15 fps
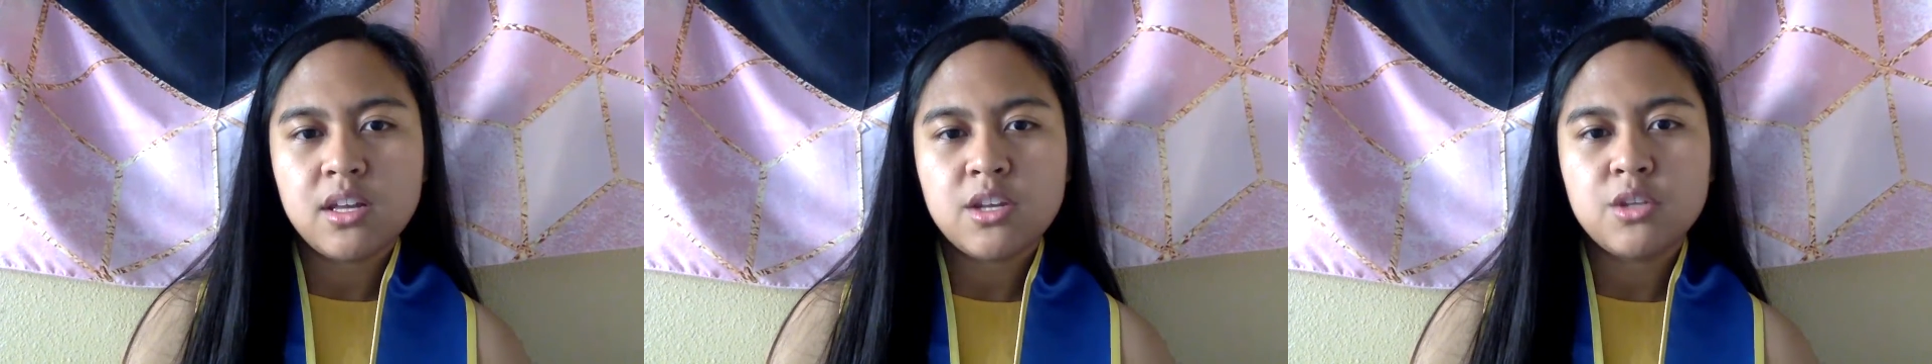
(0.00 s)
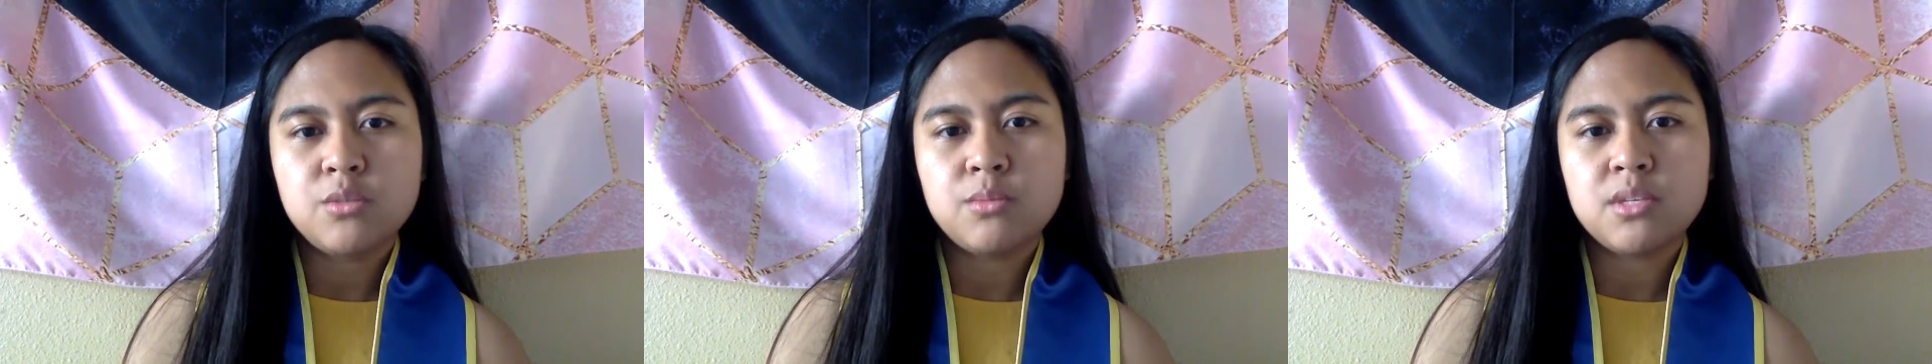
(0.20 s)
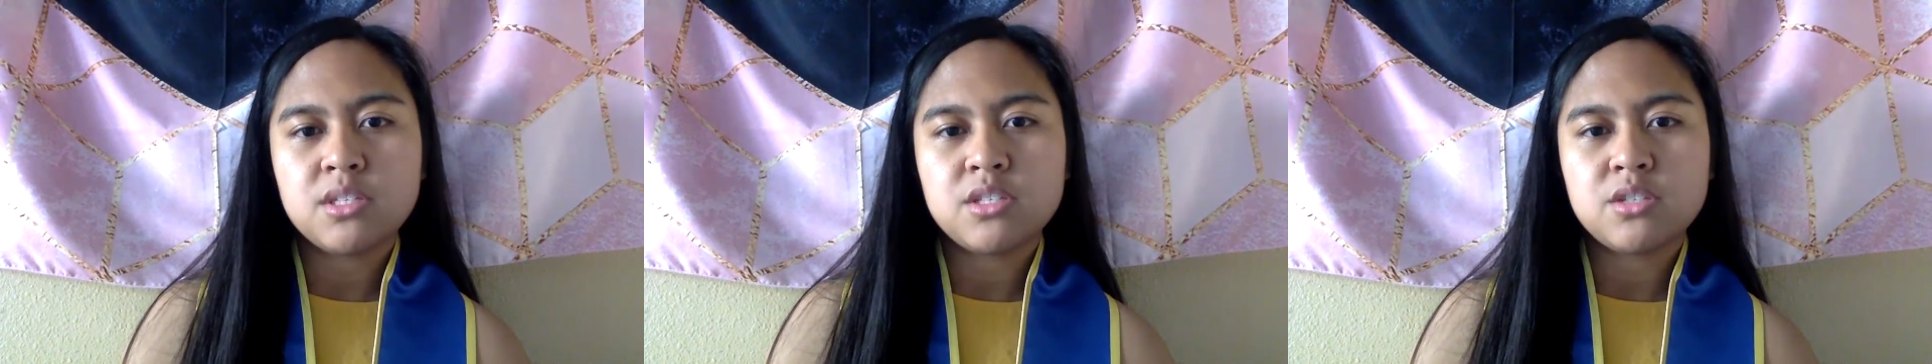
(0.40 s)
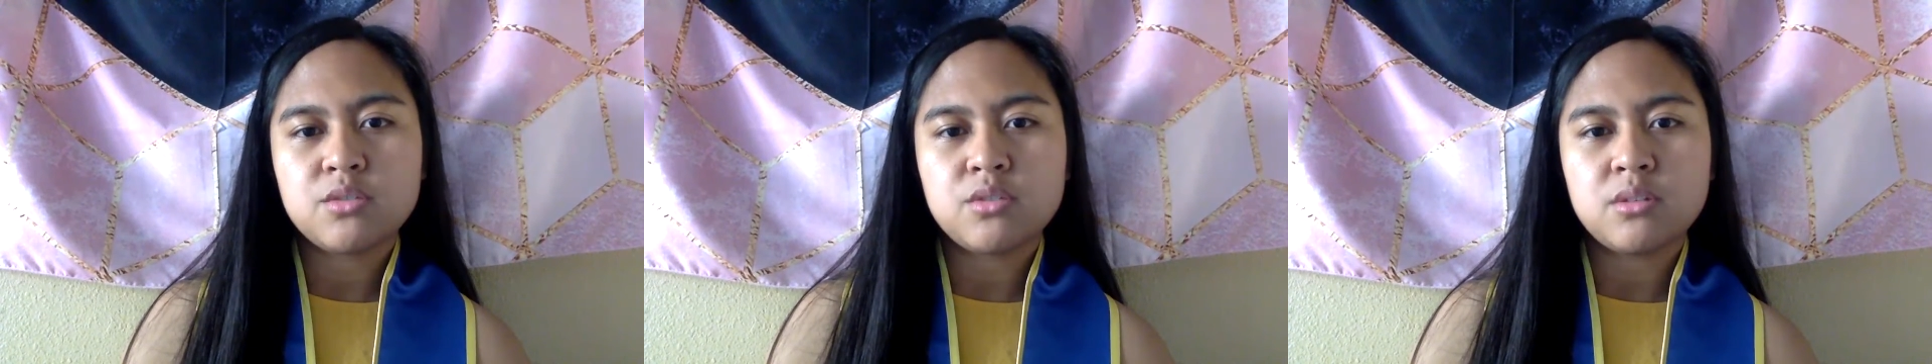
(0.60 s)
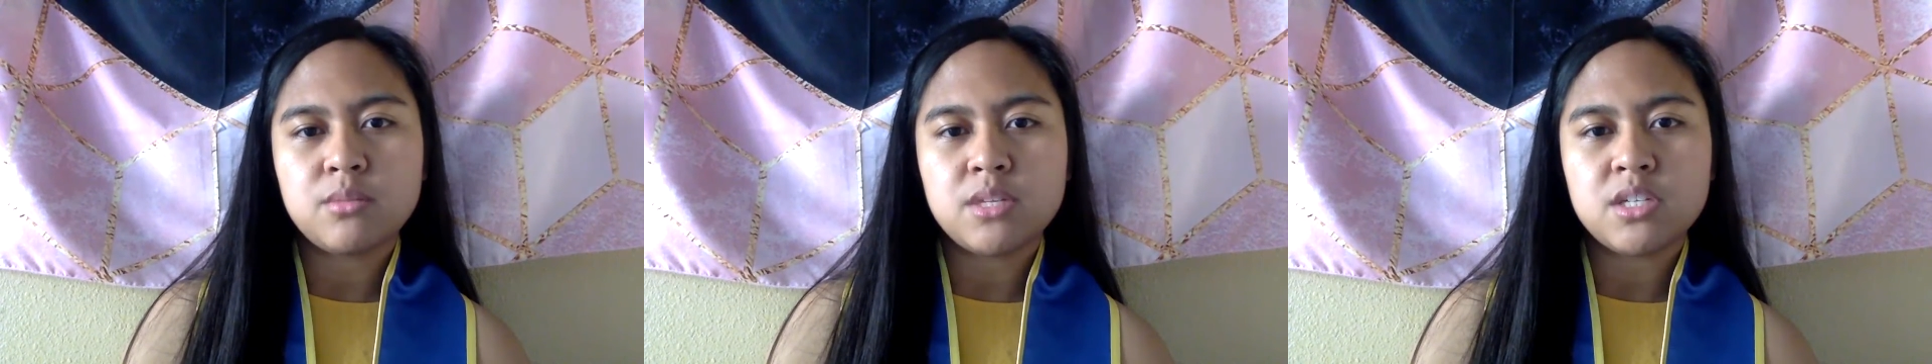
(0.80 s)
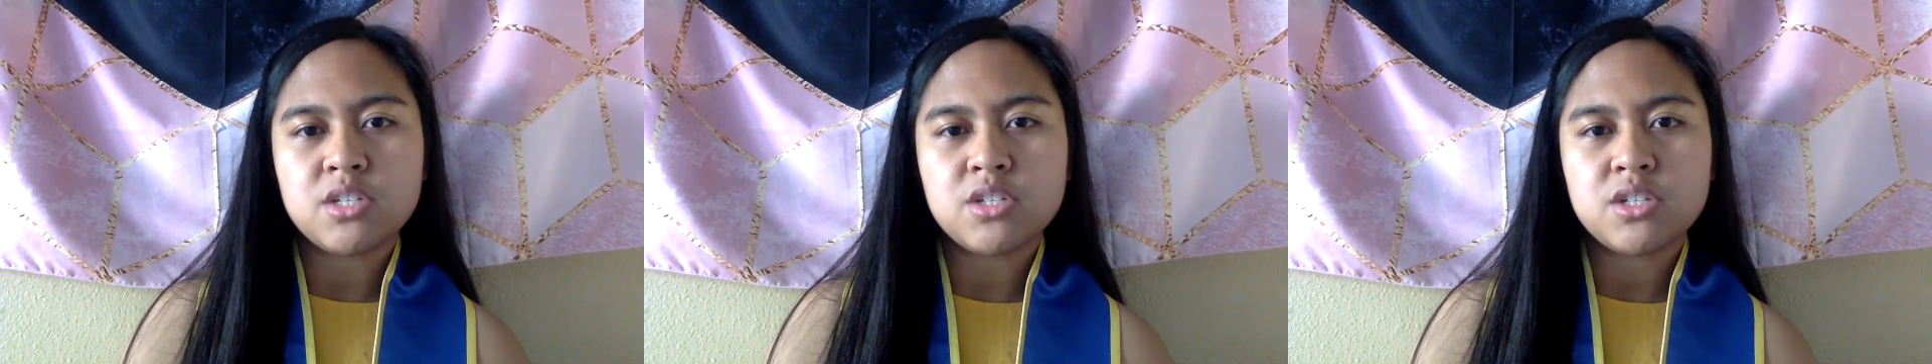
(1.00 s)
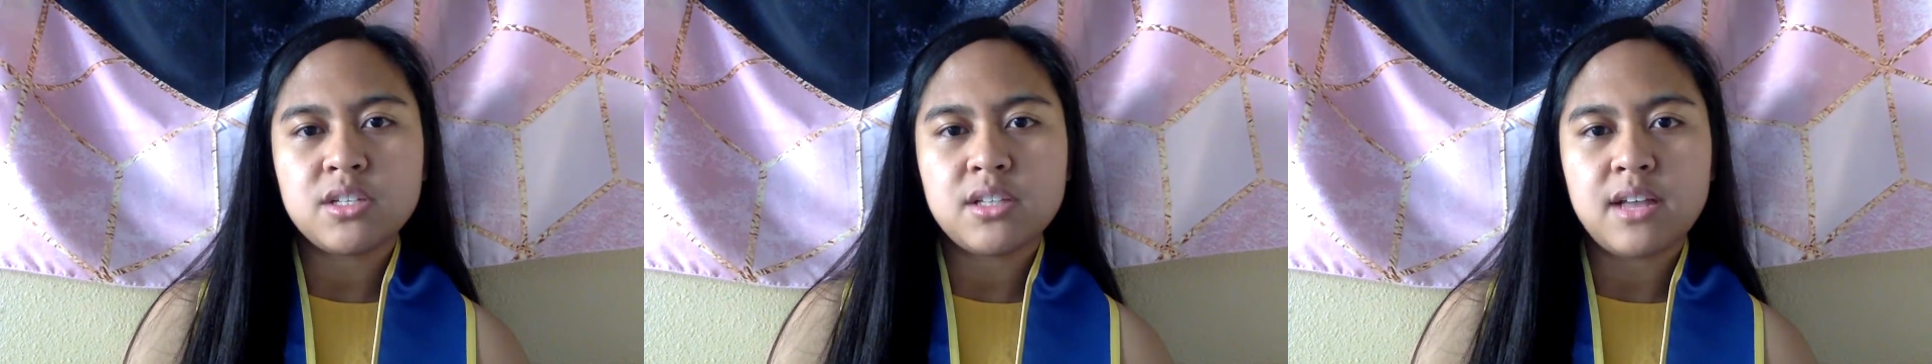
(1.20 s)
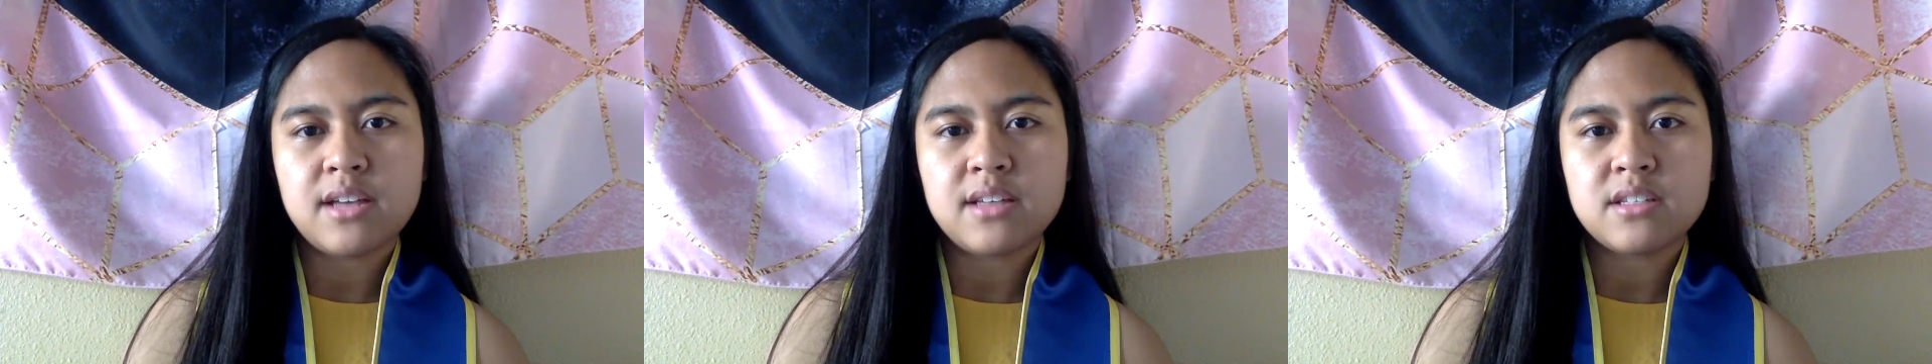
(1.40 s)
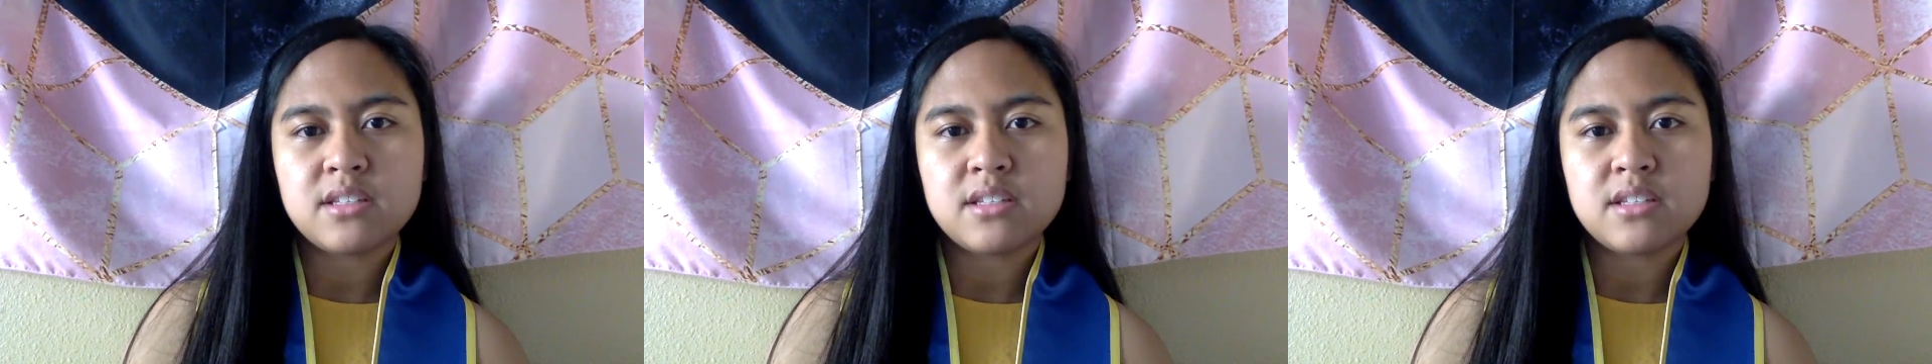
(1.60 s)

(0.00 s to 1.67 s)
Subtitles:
Newman Student Ministry last